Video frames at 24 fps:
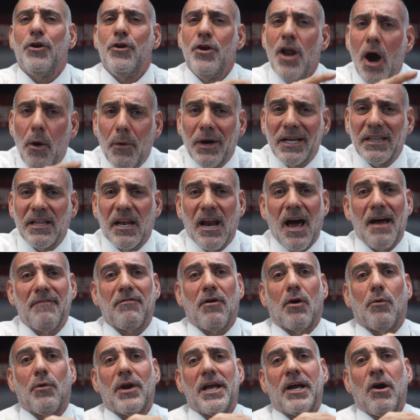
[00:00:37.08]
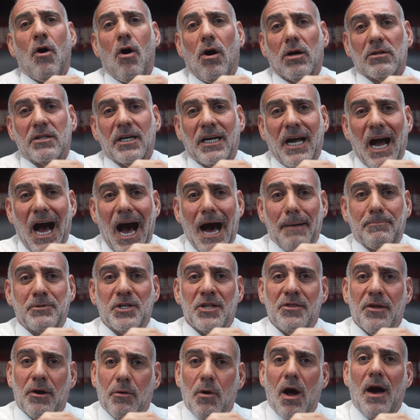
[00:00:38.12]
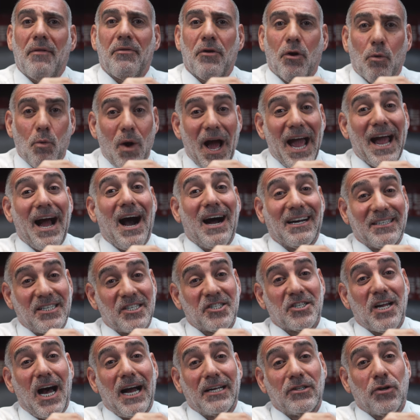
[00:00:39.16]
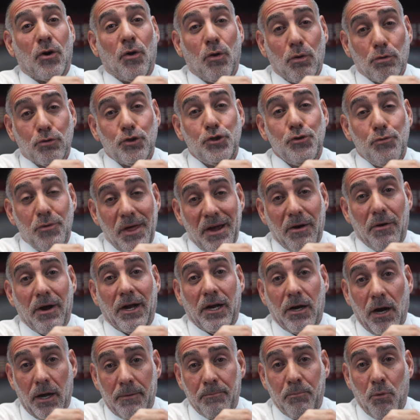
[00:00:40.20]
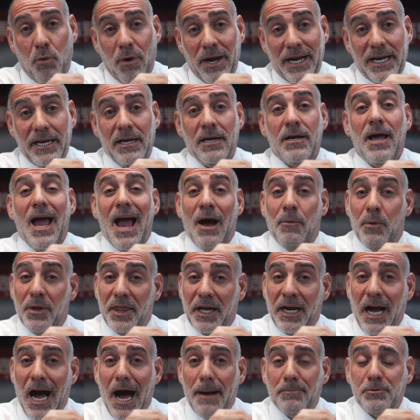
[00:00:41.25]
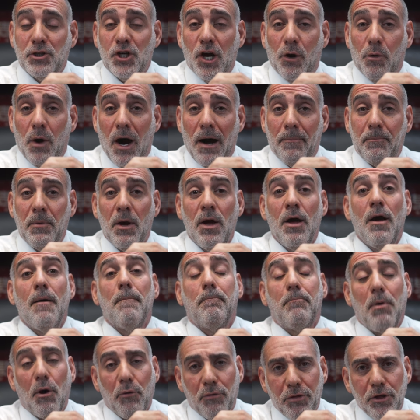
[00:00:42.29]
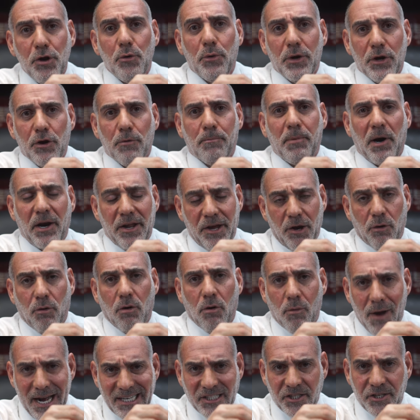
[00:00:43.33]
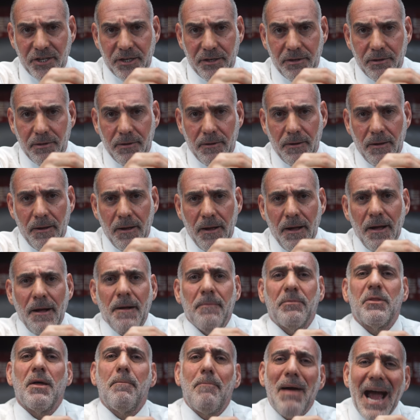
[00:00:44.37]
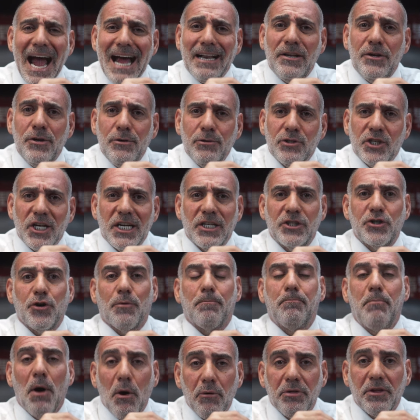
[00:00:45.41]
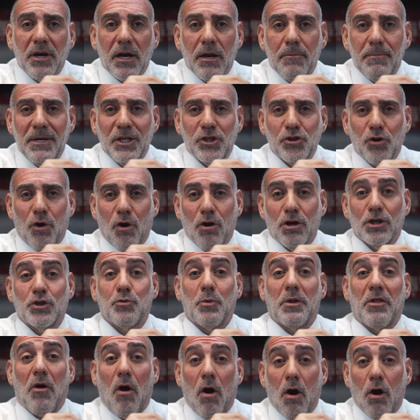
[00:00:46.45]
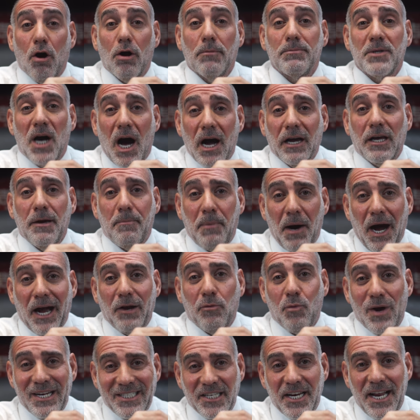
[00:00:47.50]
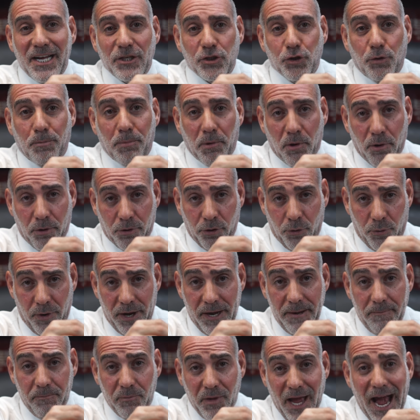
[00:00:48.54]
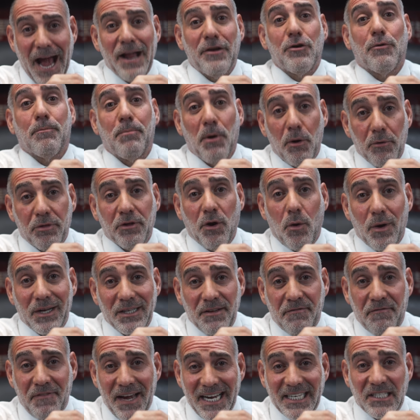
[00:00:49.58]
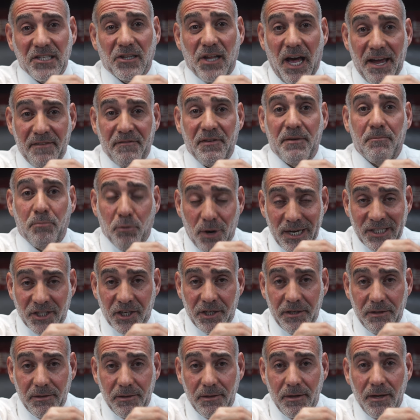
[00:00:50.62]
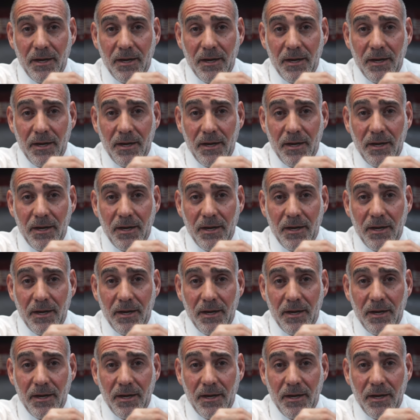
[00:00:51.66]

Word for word: Knowing that I've already called the cops and they're on their way, I decide to hold you there at gunpoint. And when the cops show up, both you and your buddy are arrested. The bad news is you're both going to be charged with armed occupied residential burglary, and you're both going to face life in prison.